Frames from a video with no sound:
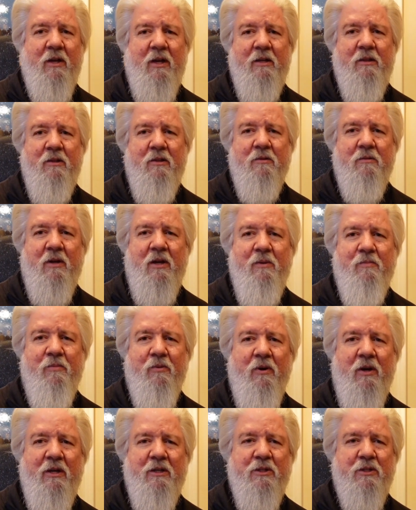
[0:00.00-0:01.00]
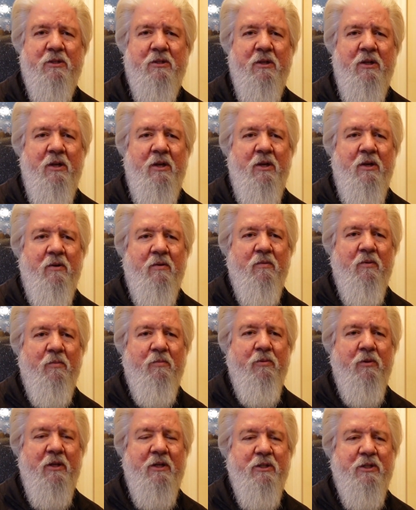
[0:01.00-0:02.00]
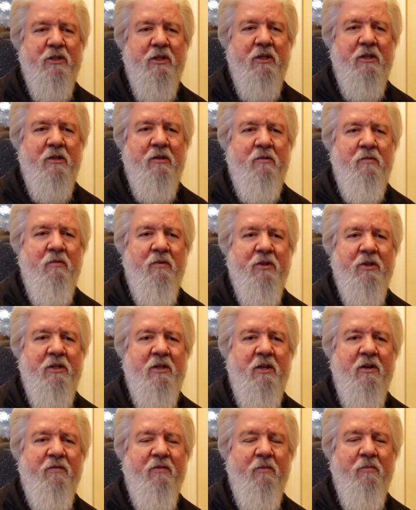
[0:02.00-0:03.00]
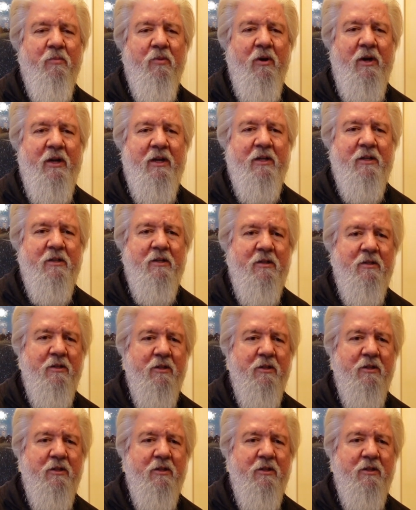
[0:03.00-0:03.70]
I priced replacing with a different brand